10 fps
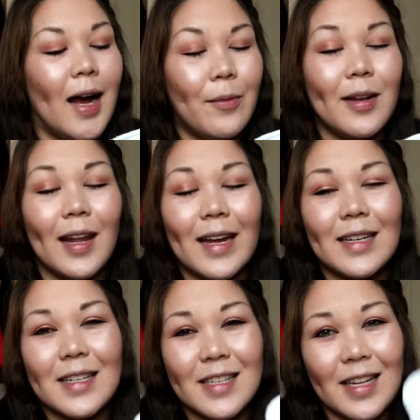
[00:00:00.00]
I would
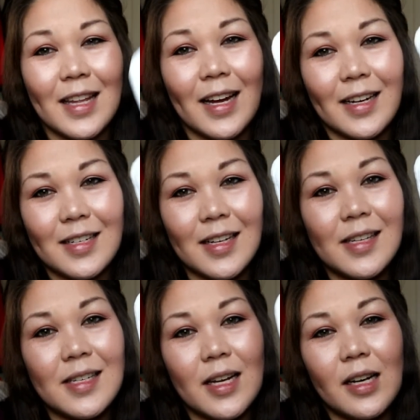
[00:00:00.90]
like to see that
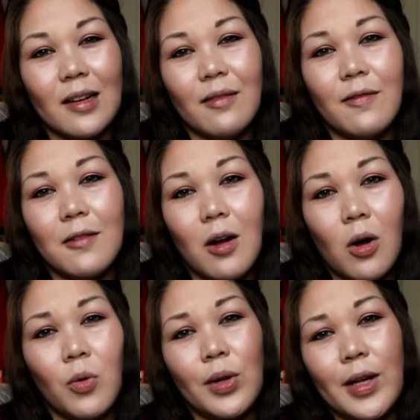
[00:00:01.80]
instead of
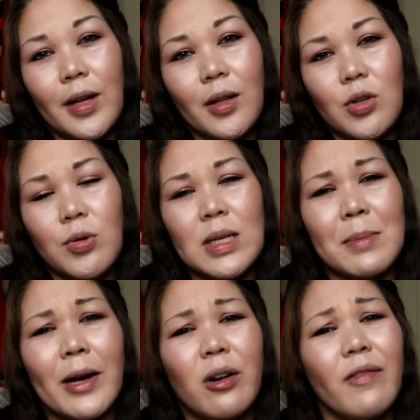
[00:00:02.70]
only
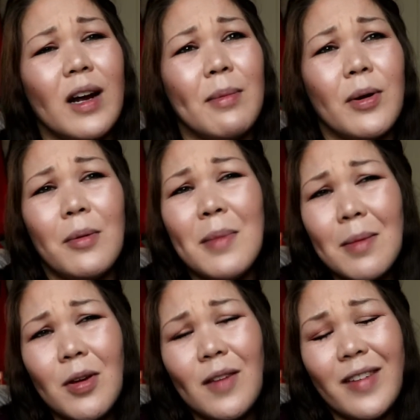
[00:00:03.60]
choosing microfiber, or
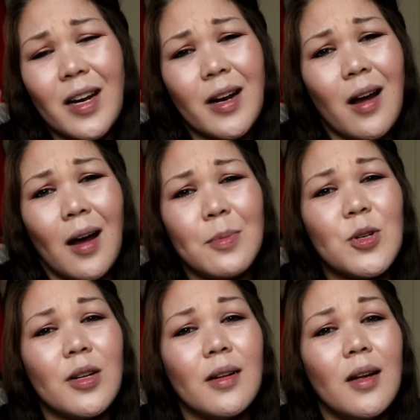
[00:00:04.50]
maybe even an
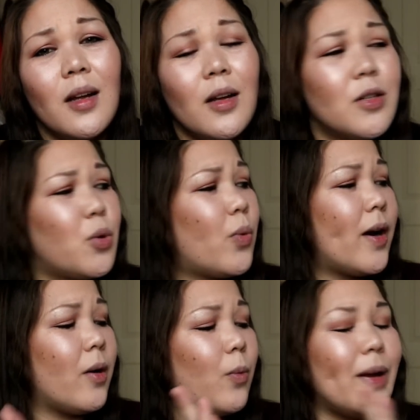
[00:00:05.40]
option to
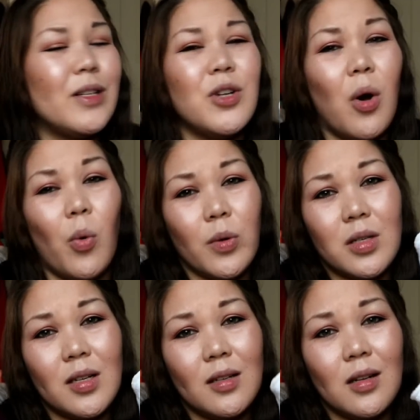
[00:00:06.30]
where we
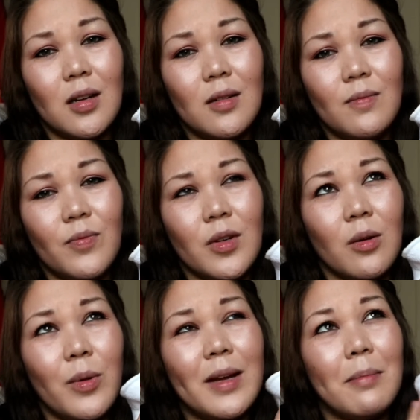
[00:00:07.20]
don't, you
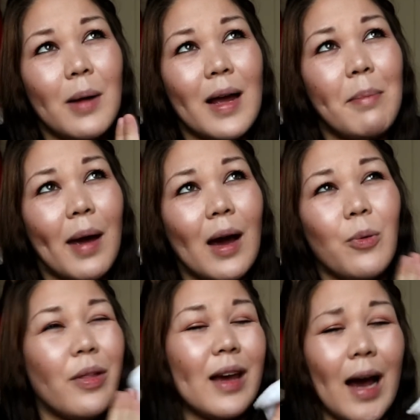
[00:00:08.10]
know, we could buy a
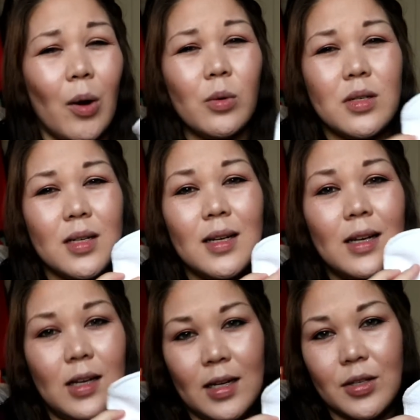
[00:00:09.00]
pack without
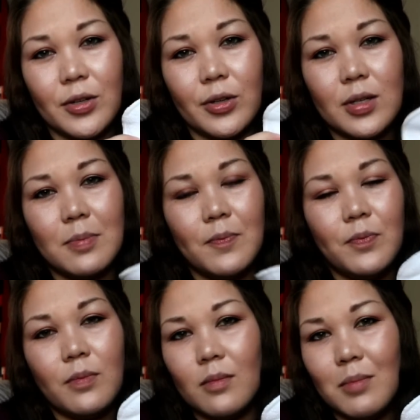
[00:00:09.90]
inserts,
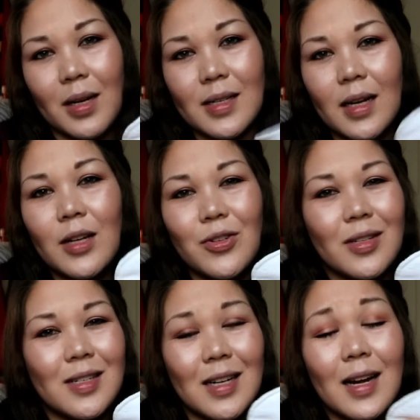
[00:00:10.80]
because
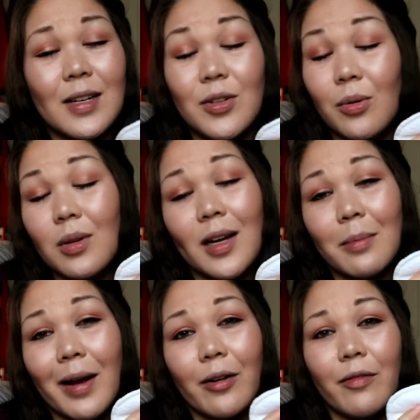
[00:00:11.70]
I don't
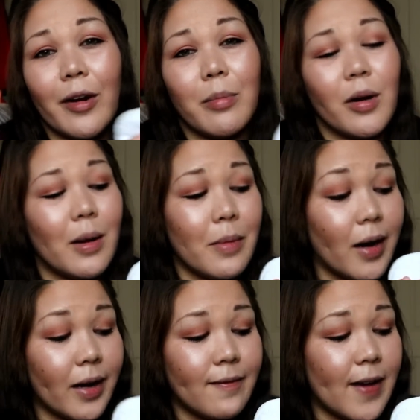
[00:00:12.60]
like microfiber. I'm
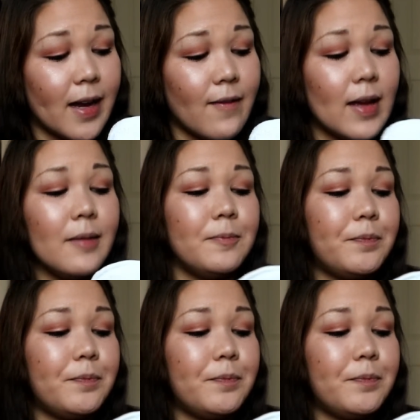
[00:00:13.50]
not a fan of it.